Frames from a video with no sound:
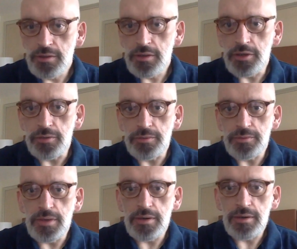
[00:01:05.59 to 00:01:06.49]

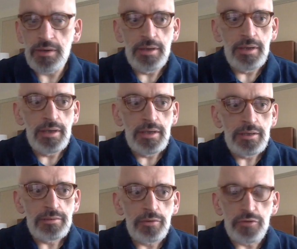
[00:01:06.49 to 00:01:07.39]
There are
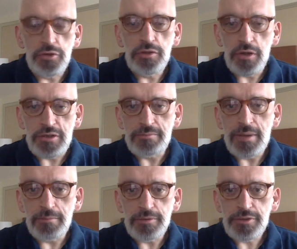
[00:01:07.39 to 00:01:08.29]
over 2,000
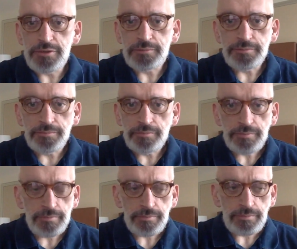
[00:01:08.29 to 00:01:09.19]
members.
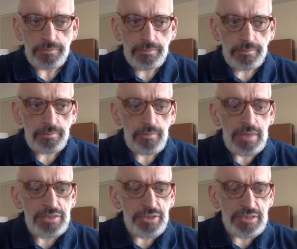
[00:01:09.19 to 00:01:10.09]

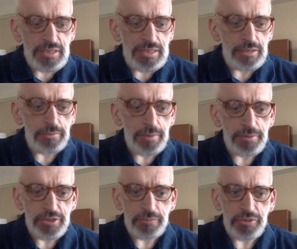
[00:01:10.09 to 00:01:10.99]
Interestingly, their membership
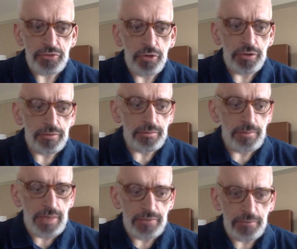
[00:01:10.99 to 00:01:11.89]
is drawn
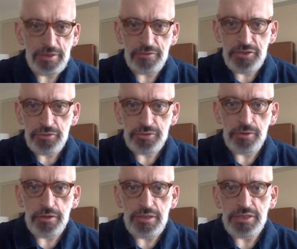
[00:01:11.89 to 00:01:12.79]
from individuals rather
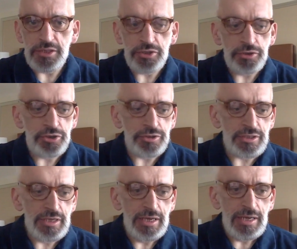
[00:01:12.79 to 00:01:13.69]
than institutions,
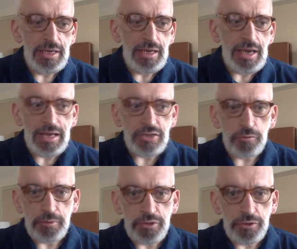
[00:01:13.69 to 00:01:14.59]
and it's open
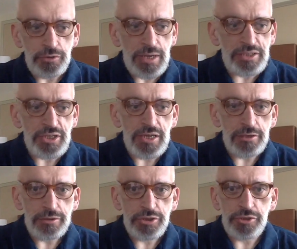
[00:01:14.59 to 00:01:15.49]
to educators,
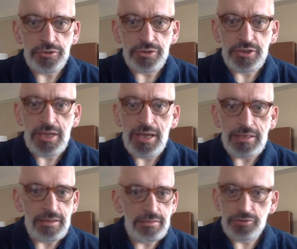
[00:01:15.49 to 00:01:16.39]
students,
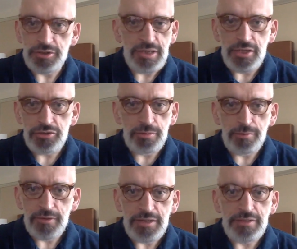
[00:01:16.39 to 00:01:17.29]
and just industry
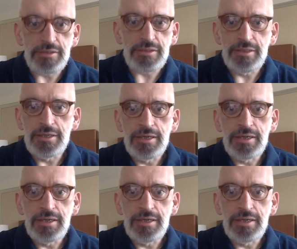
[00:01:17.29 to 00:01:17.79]
professionals.